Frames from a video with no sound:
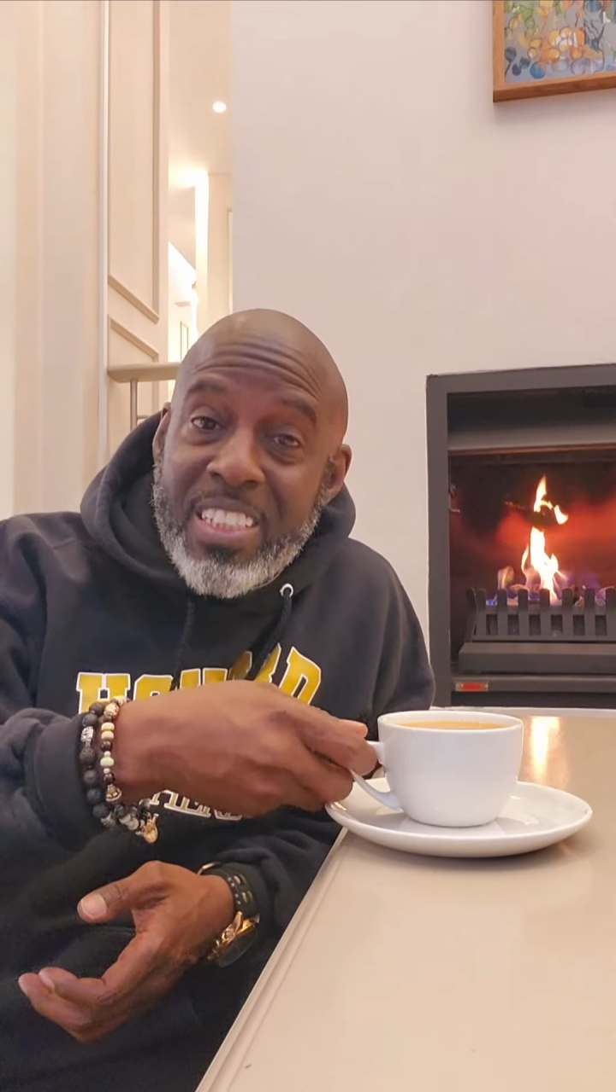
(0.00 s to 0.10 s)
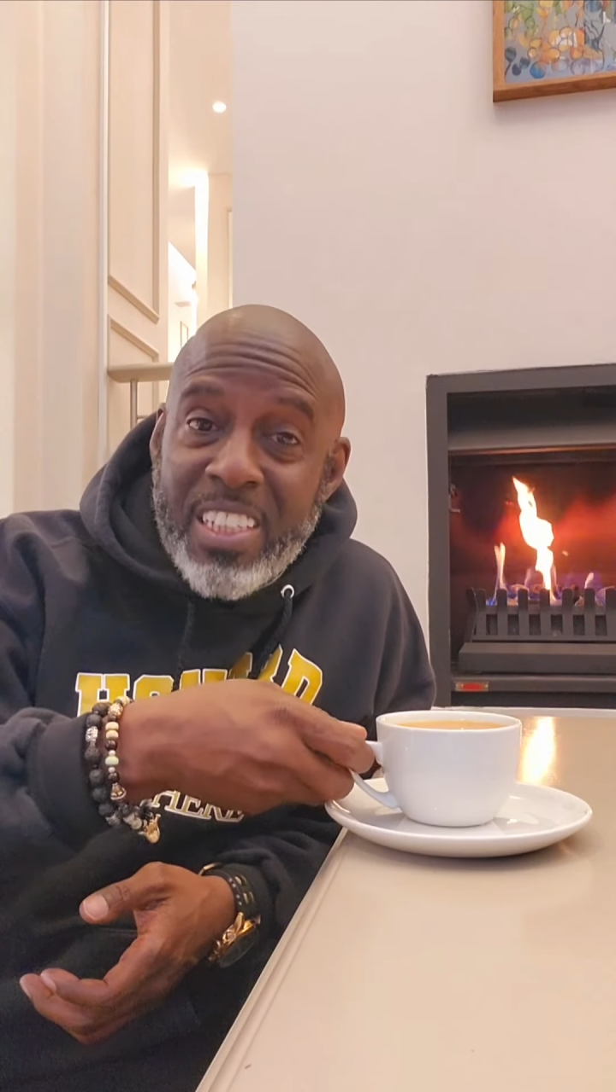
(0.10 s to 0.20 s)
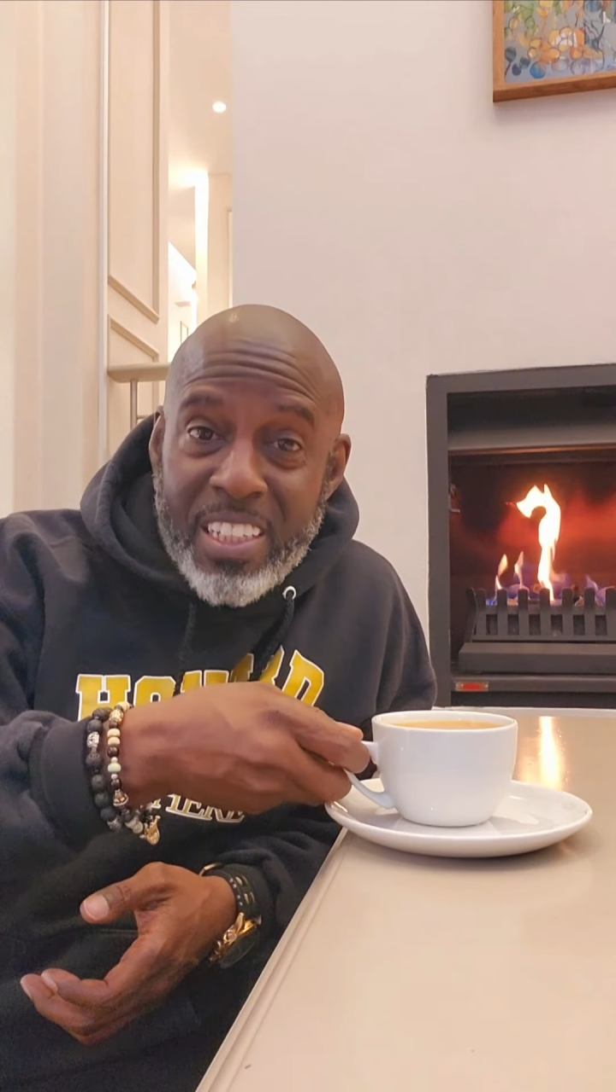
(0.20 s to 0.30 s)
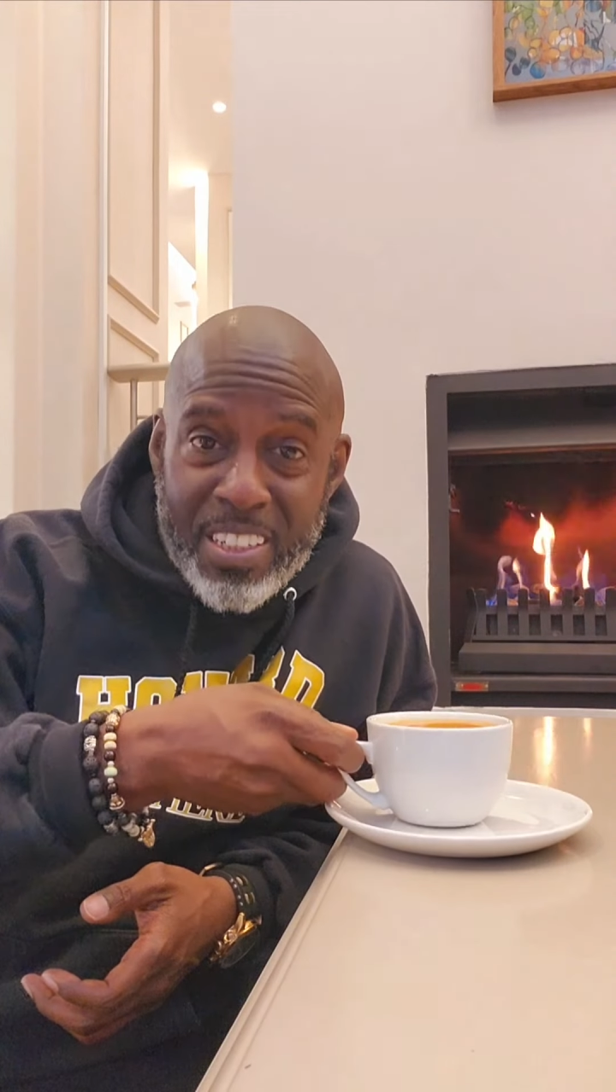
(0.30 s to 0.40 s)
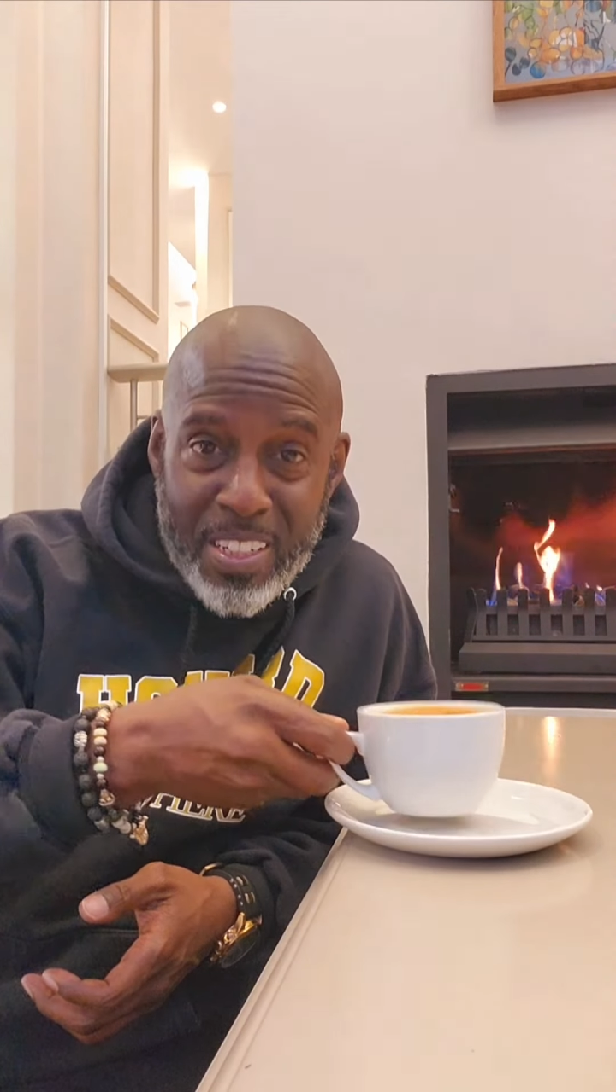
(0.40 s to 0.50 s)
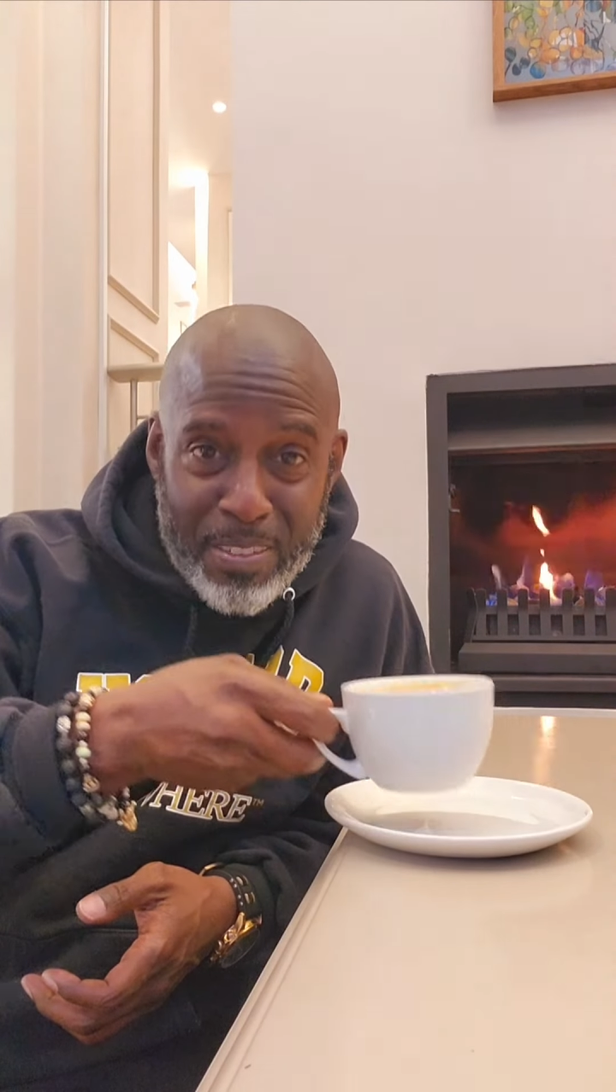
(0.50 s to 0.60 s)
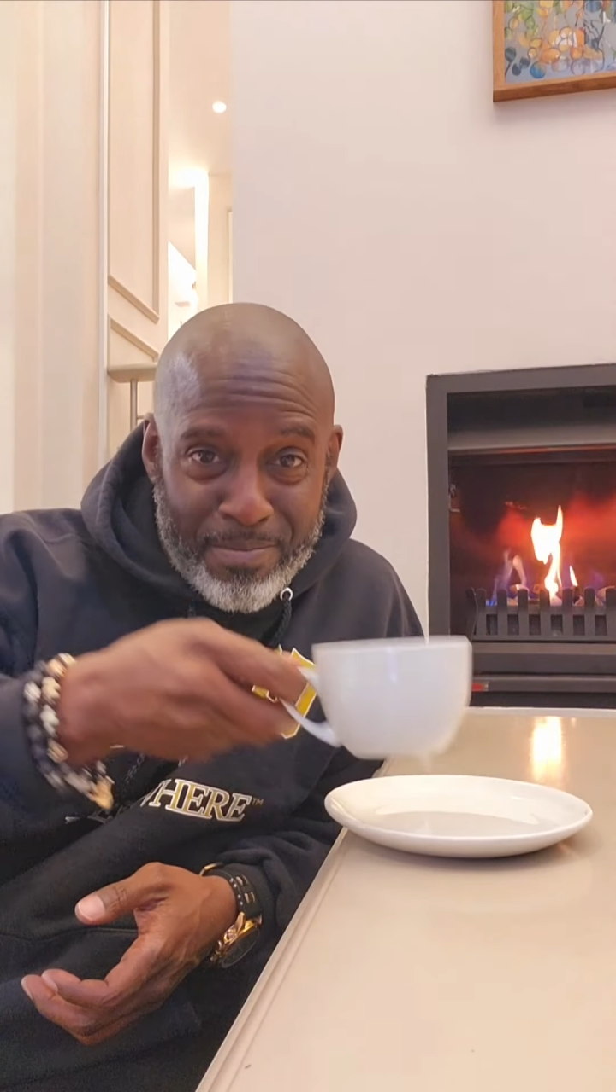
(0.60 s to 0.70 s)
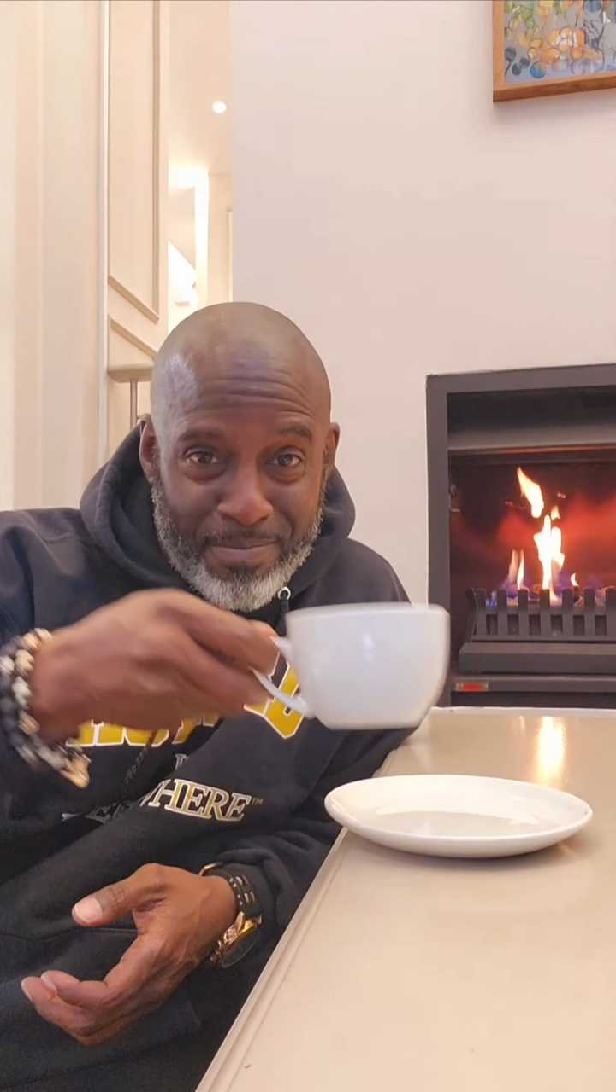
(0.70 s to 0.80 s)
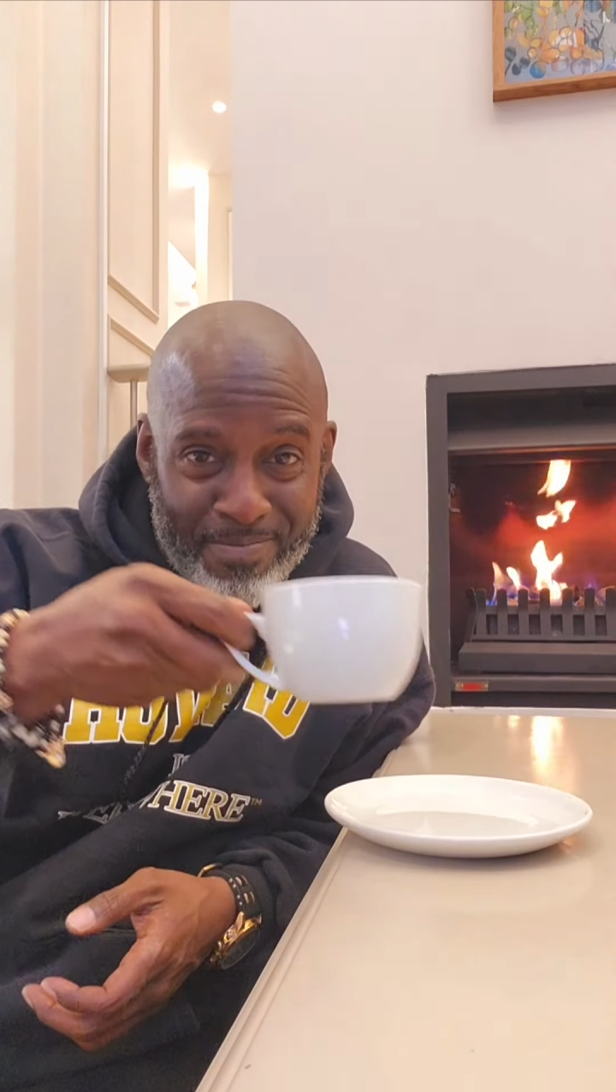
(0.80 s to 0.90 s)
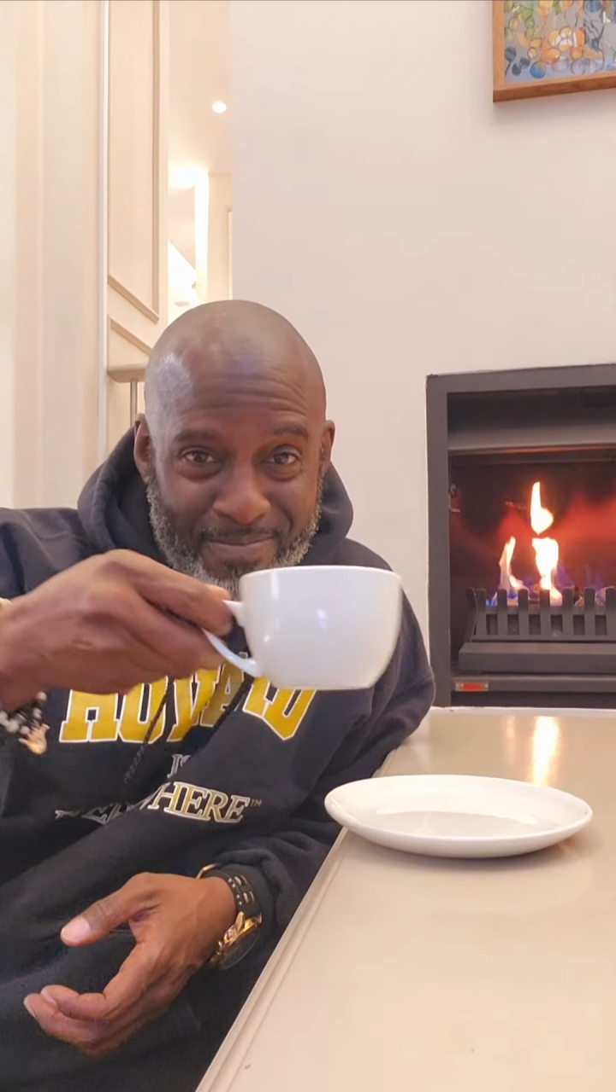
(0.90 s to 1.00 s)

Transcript: Cheers.